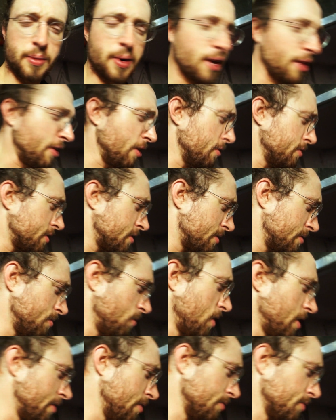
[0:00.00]
One of those
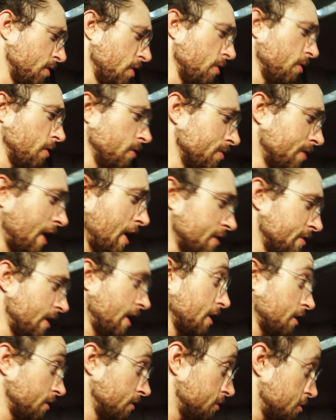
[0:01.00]
one of those logos has
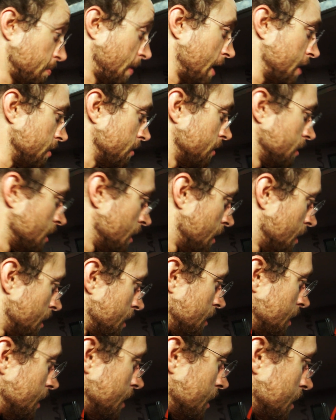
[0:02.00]
that spiral
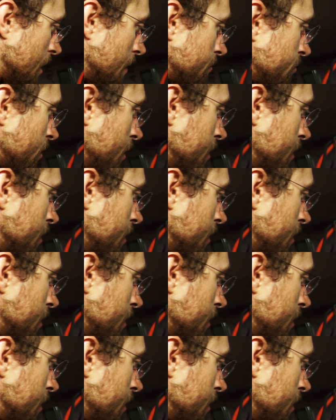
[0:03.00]
in it. I'm